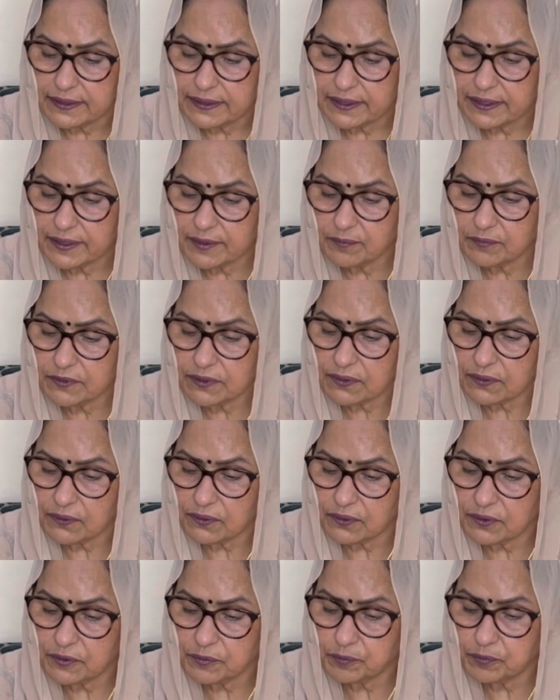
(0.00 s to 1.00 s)
him the
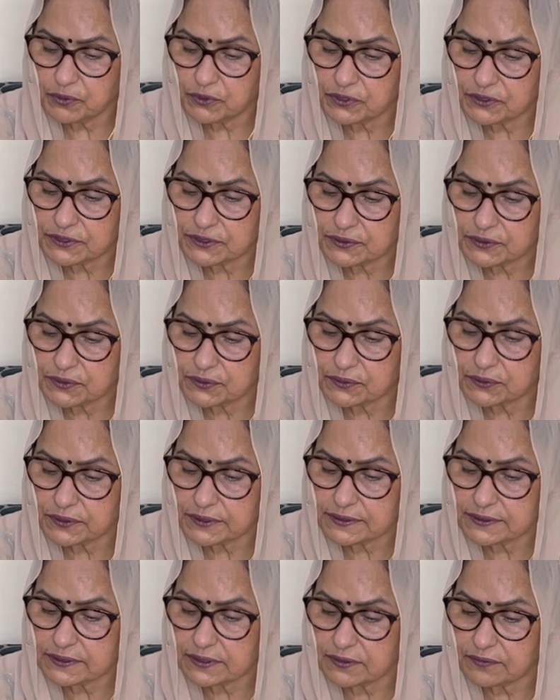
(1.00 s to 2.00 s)
Lord puts to
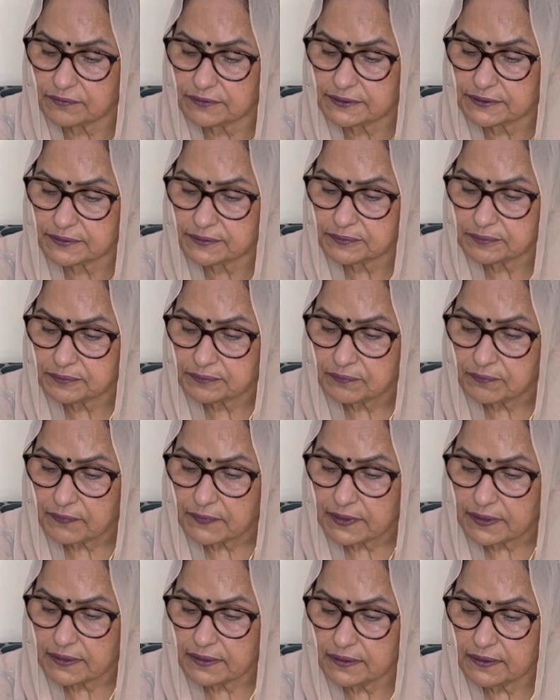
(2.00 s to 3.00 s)
his service.
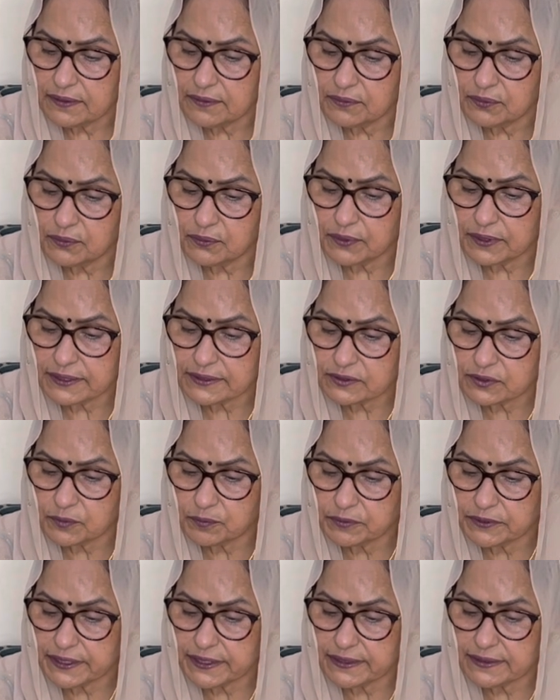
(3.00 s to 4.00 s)
He who has
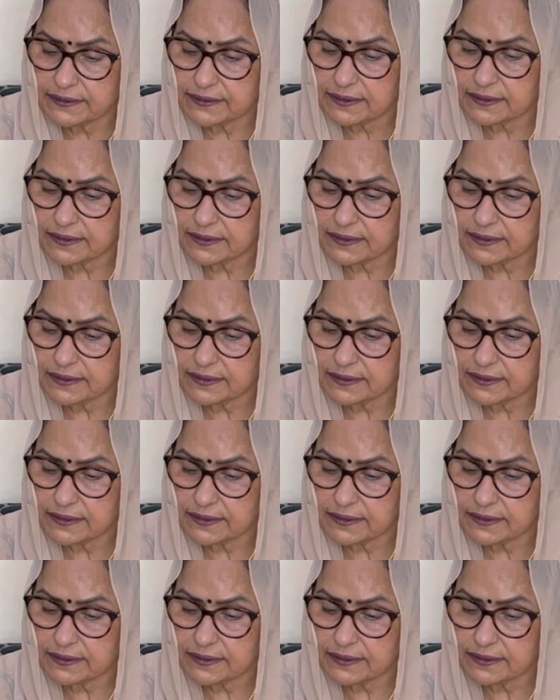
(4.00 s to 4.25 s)
obtained the